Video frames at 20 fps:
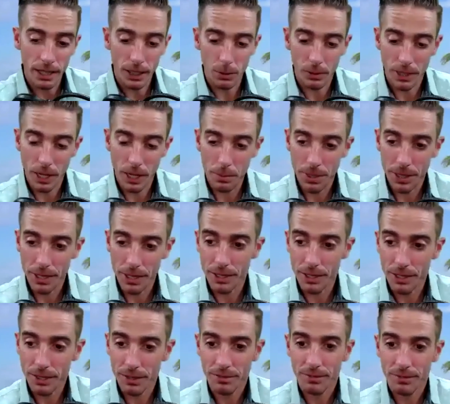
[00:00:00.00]
what that
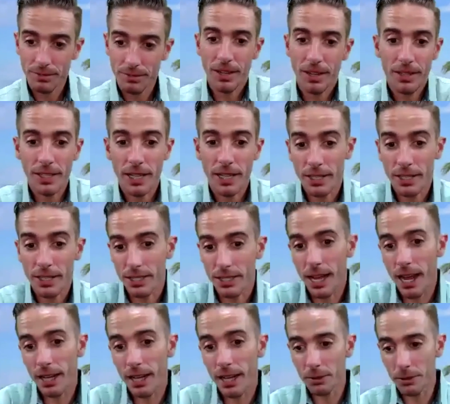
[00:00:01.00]
means. I think that's
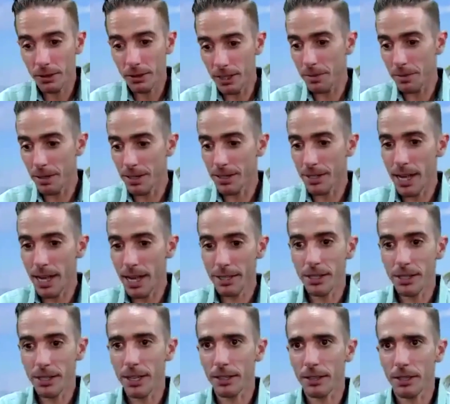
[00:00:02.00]
exactly what that means.
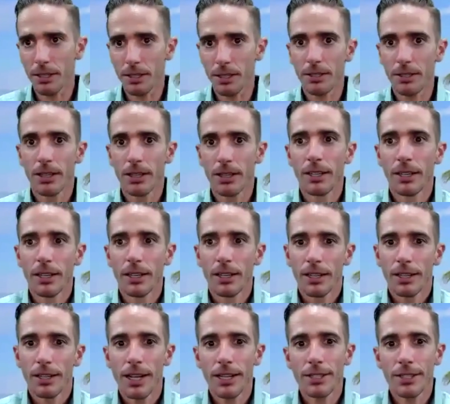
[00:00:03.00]
That's like
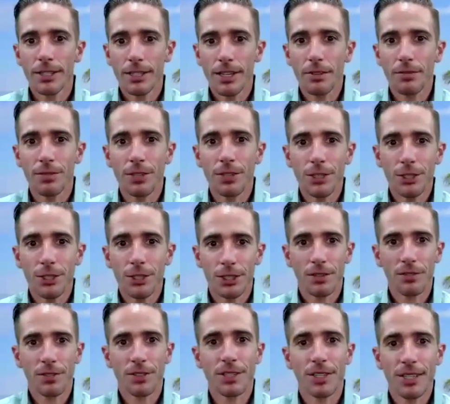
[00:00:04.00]
that's the definition
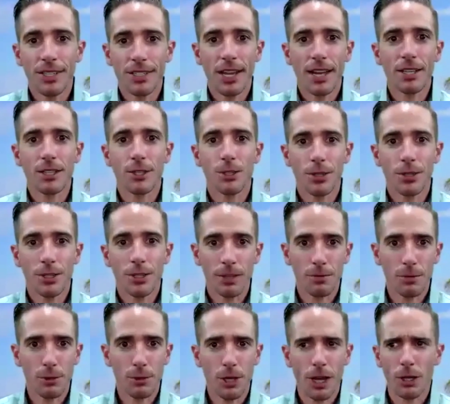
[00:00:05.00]
of success. You
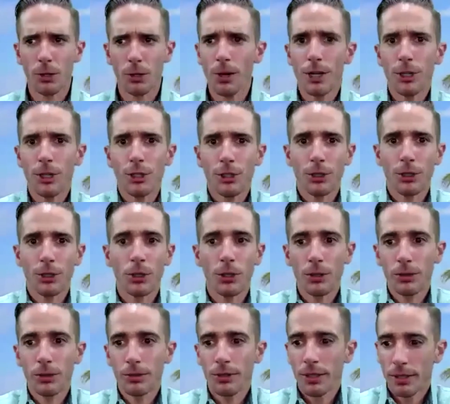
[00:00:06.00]

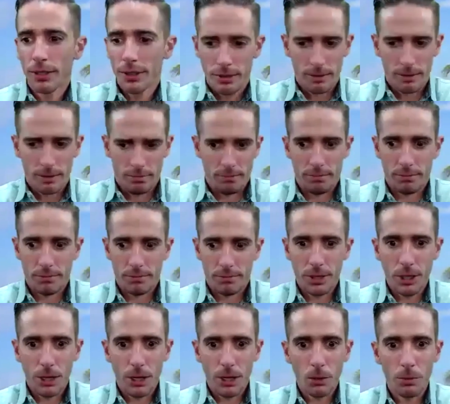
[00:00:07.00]
generational,
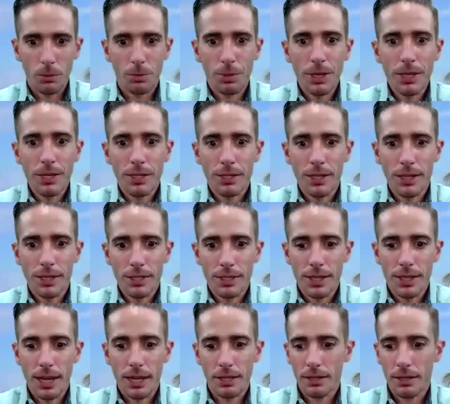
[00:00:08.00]
business
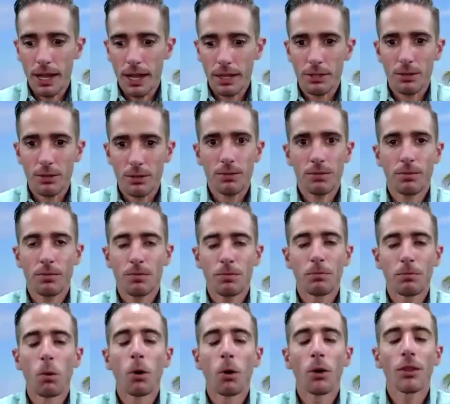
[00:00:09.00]
that's
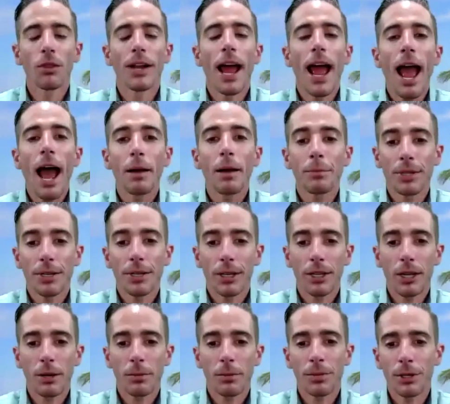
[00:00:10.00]
more than happy to
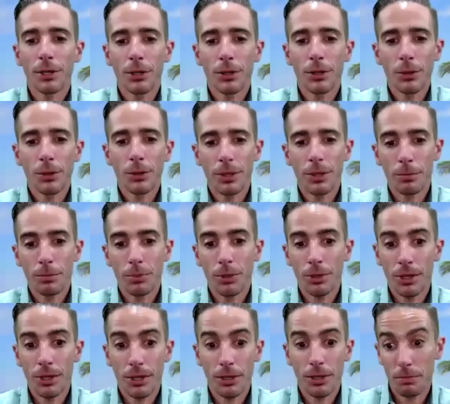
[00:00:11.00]
come to you and
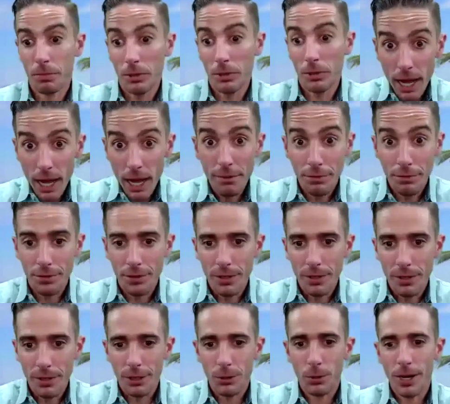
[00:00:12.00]
put their life
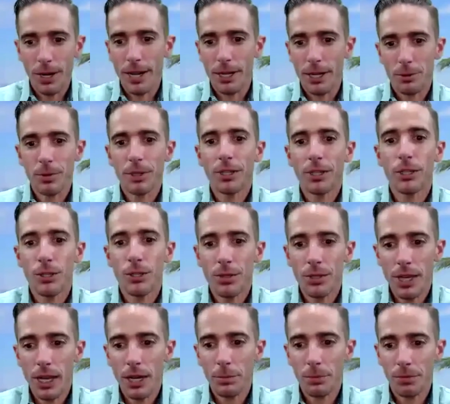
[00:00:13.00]
in your hands, because you
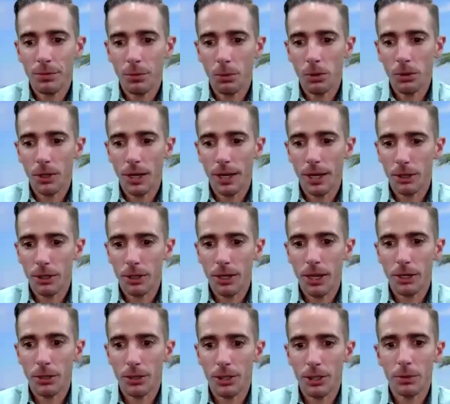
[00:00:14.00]
said it before, like, yeah,
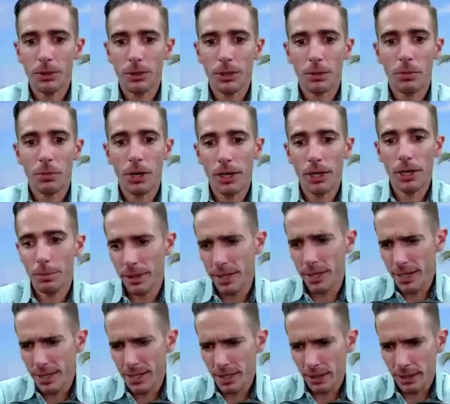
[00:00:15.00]
you're dealing with their money, but
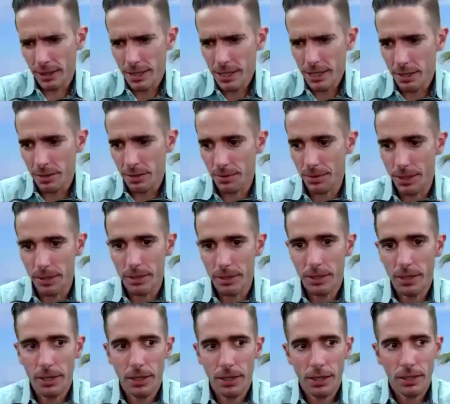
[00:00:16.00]
that's the least of it.
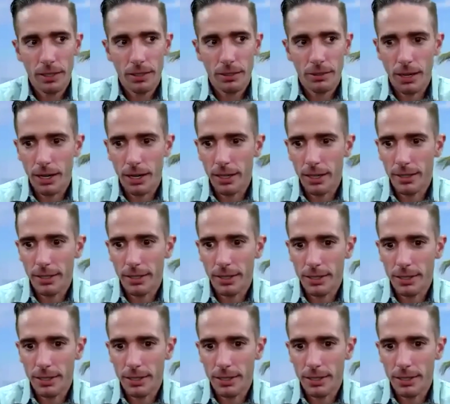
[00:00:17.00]
Right? It's